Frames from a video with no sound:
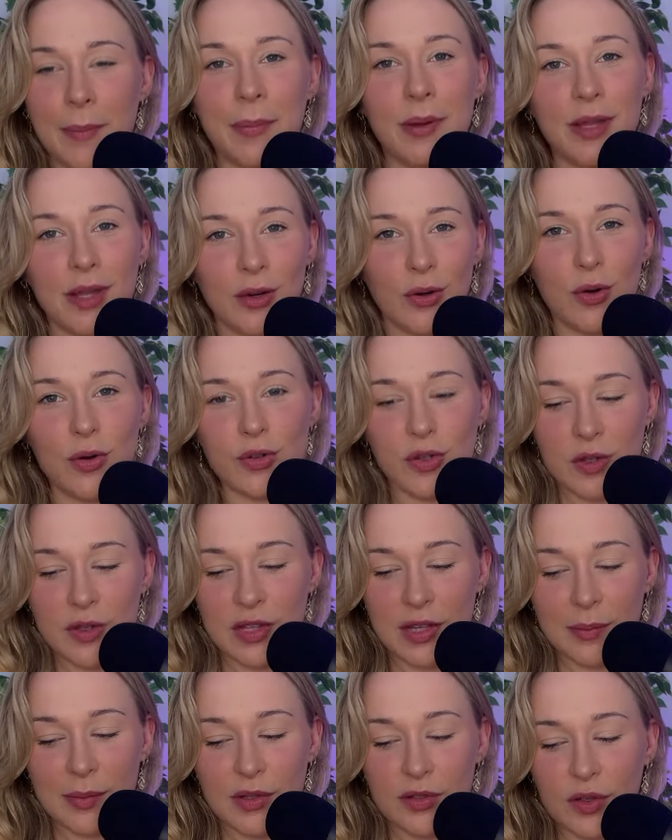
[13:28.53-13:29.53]
But they're also
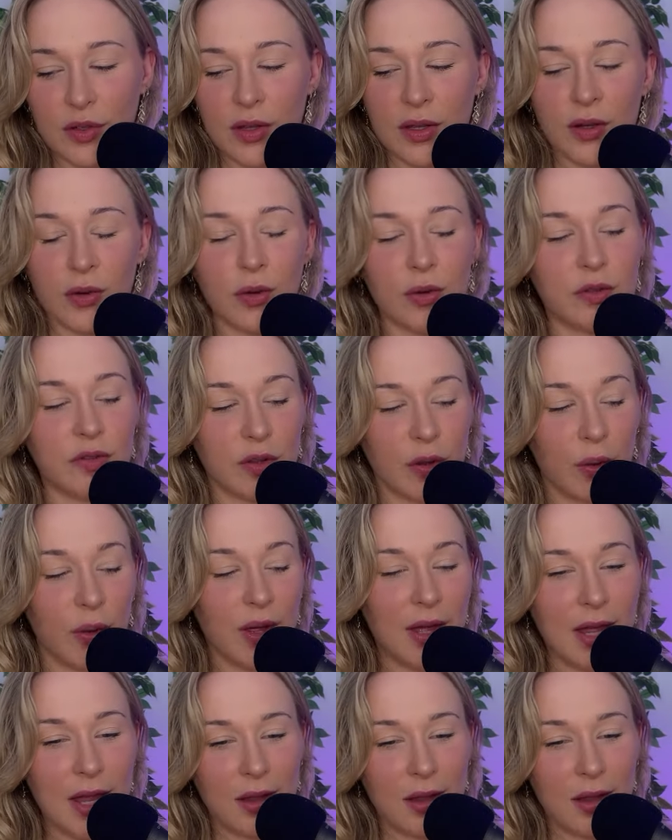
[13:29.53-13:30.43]
saying, make sure that you're also